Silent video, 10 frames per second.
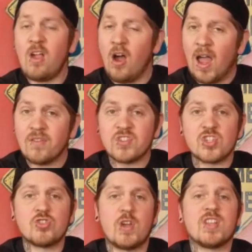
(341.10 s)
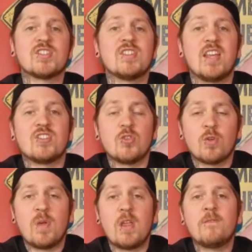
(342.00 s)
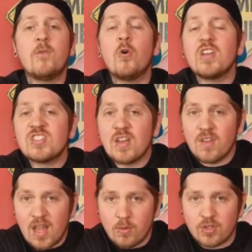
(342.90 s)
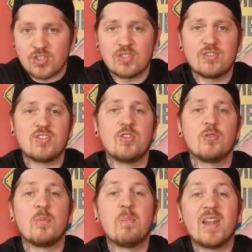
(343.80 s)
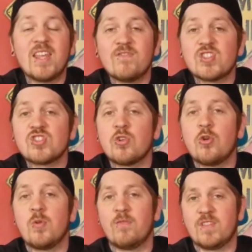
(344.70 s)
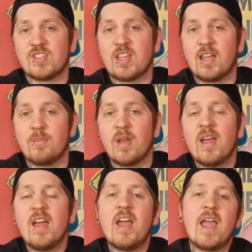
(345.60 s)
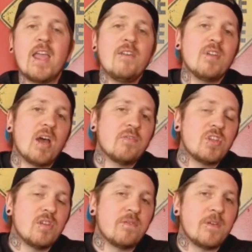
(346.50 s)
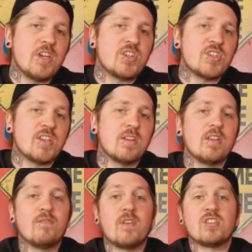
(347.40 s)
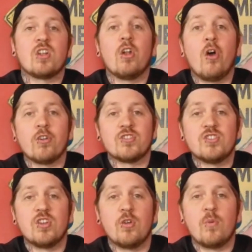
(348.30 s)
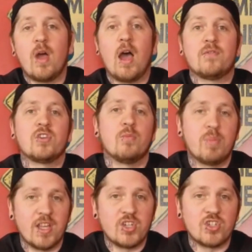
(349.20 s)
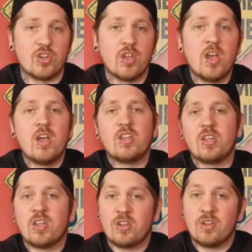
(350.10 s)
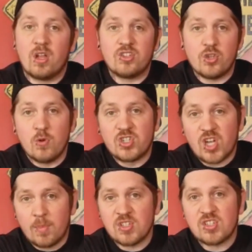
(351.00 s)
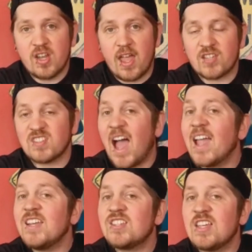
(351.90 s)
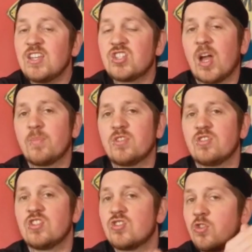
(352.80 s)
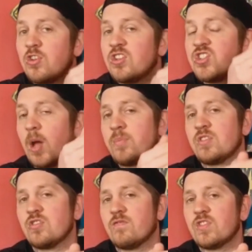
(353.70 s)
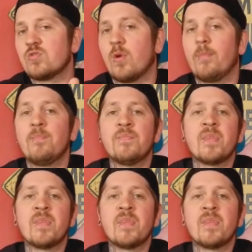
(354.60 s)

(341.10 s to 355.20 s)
I have to stress, it took me 47 hours to complete the story on this game. Even after you've finished it, there's a lot to do after completion. You can do a chapter select. There's 18 chapters. It's done in chapters on this one.